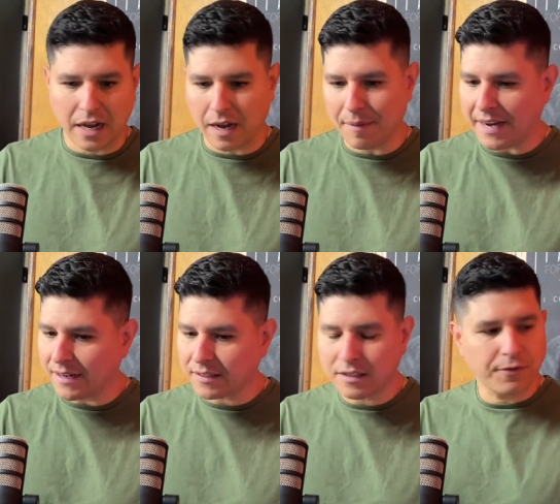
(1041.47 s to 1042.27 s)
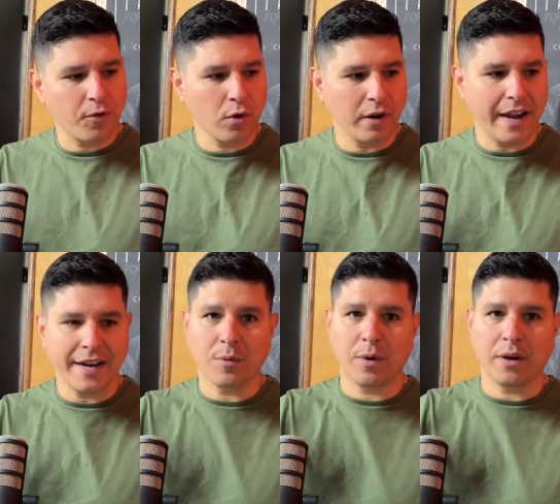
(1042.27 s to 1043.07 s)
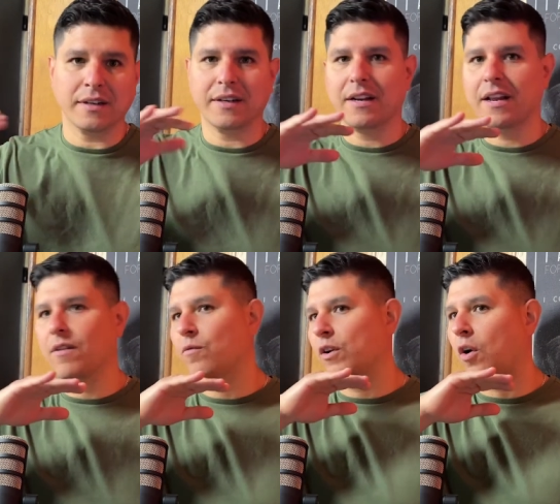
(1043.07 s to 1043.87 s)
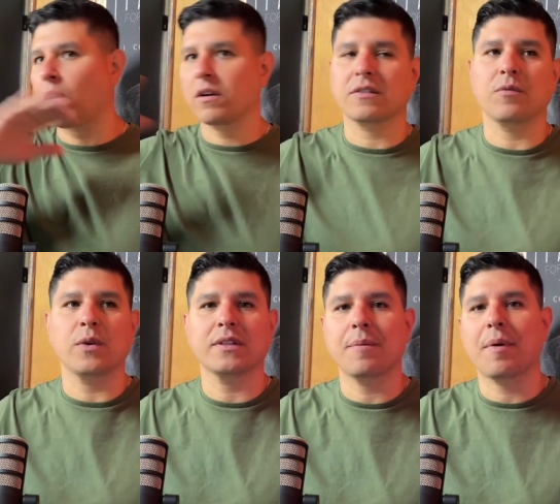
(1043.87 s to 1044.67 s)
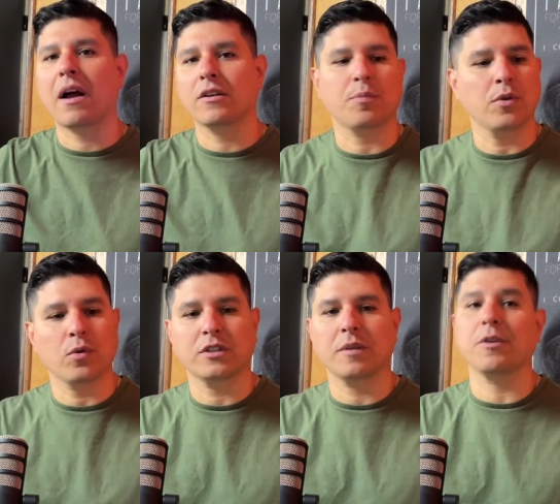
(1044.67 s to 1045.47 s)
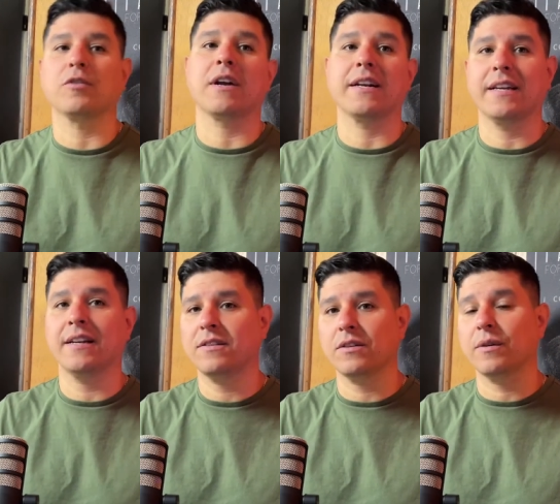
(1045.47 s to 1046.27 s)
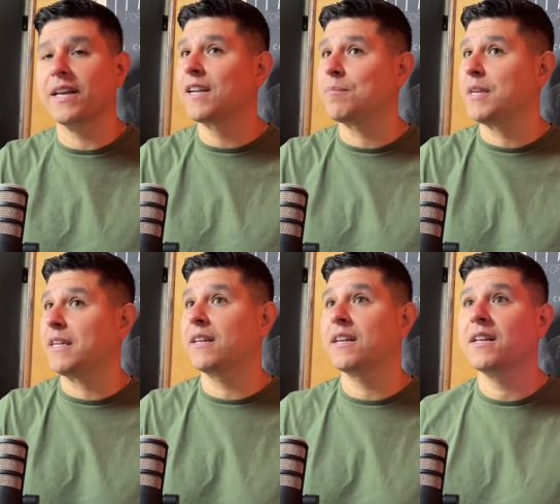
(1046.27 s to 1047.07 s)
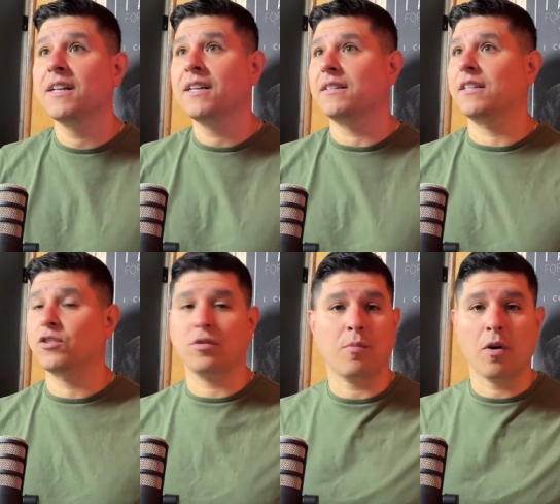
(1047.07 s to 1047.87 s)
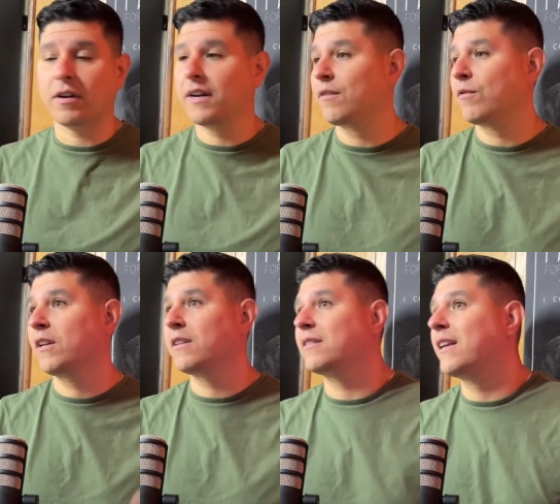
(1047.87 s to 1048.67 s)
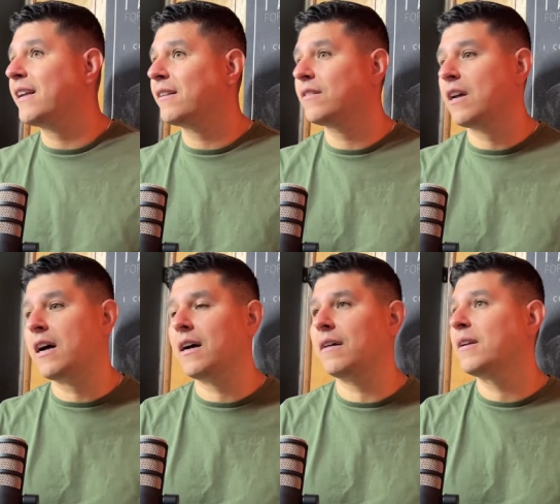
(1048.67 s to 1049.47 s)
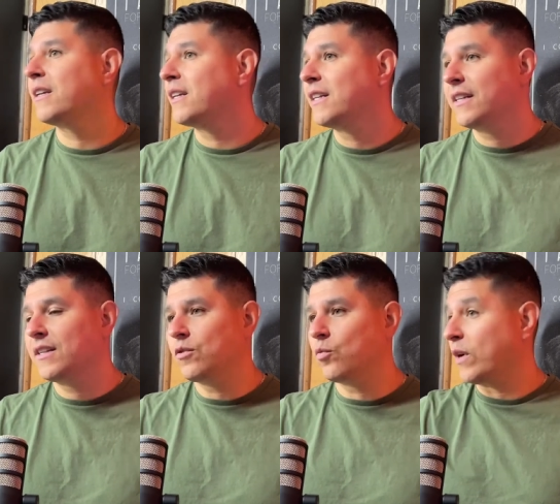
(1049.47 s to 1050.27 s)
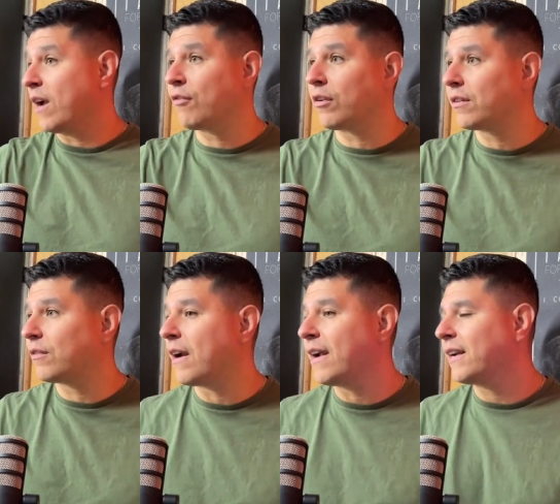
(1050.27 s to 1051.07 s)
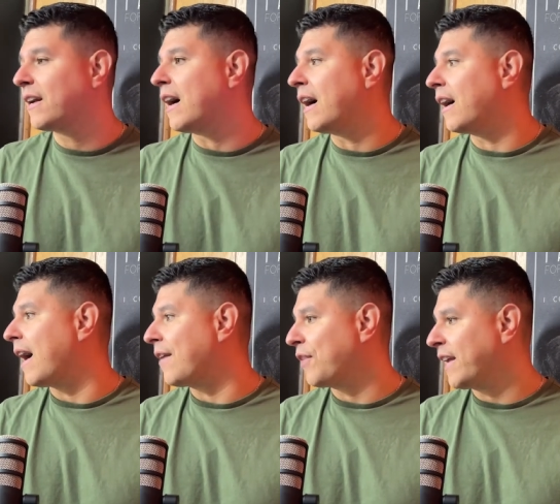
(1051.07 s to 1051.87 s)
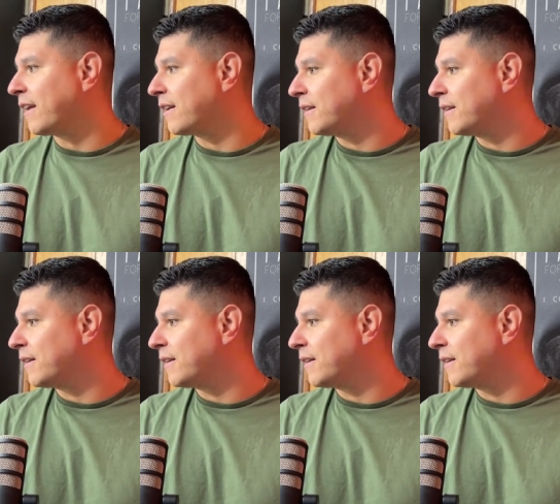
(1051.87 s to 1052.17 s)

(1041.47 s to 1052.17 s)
uh, and this is for anyone, regardless of what type of entrepreneurship they're trying to get into. It could be digital marketing, real estate, uh, whatever, right? Uh, I think